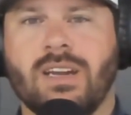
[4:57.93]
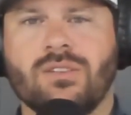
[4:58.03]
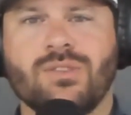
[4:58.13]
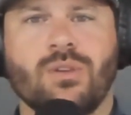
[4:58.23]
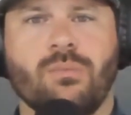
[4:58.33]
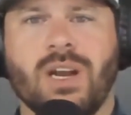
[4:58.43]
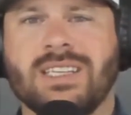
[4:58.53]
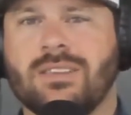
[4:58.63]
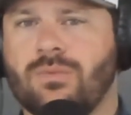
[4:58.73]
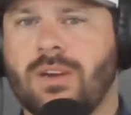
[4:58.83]
Also,
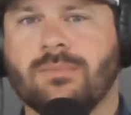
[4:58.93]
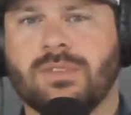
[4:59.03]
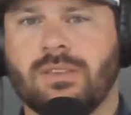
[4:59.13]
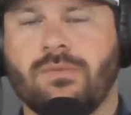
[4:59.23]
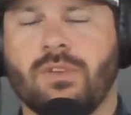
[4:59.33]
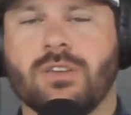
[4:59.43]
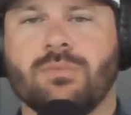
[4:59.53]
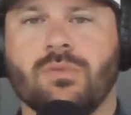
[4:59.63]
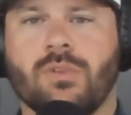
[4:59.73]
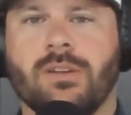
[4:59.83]
Branson Robinson,
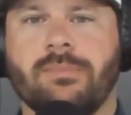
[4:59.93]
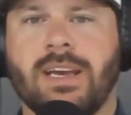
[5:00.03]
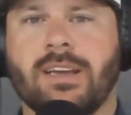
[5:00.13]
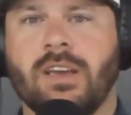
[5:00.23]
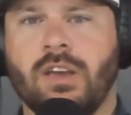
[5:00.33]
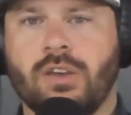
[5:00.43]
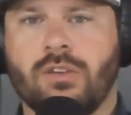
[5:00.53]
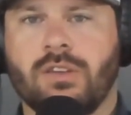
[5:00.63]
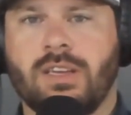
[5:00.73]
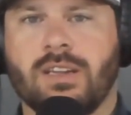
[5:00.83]
freshman running back,
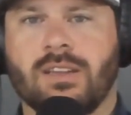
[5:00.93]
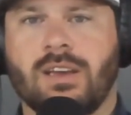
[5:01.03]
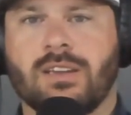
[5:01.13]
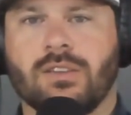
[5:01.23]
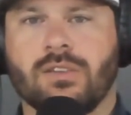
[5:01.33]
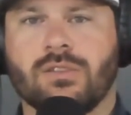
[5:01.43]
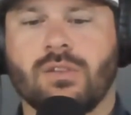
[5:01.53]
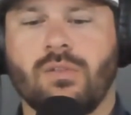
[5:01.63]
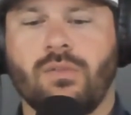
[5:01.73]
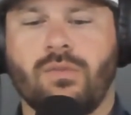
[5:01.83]
could get a lot of
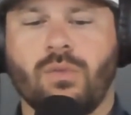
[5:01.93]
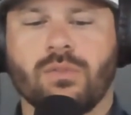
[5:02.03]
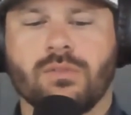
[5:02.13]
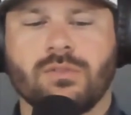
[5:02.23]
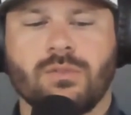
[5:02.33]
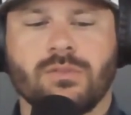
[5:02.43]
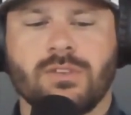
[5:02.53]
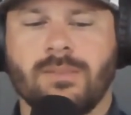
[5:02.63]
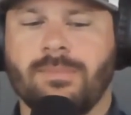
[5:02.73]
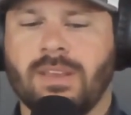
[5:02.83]
looks for
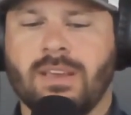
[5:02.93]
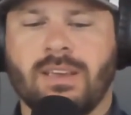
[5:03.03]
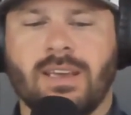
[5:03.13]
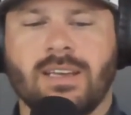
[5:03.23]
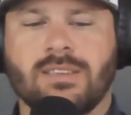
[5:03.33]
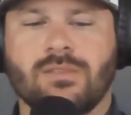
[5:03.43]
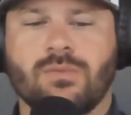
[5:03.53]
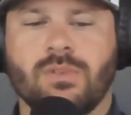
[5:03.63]
Georgia. Guys, there's